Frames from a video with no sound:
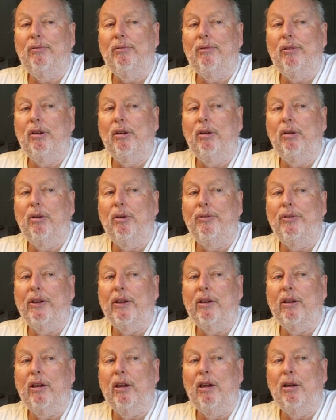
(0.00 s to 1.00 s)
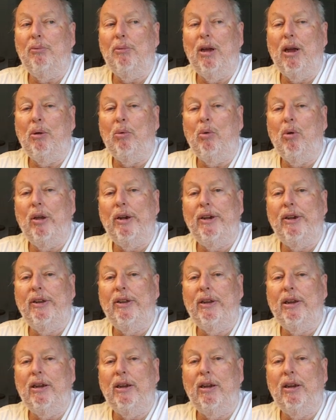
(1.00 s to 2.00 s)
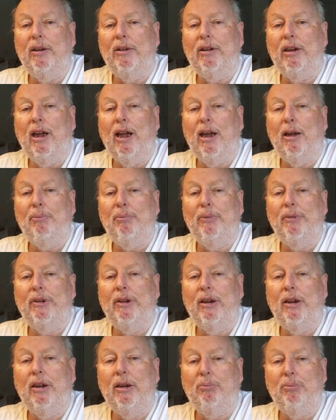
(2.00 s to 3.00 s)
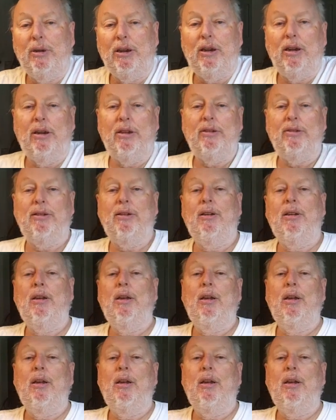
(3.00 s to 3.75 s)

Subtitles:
you know, as they come. I wanted the top done because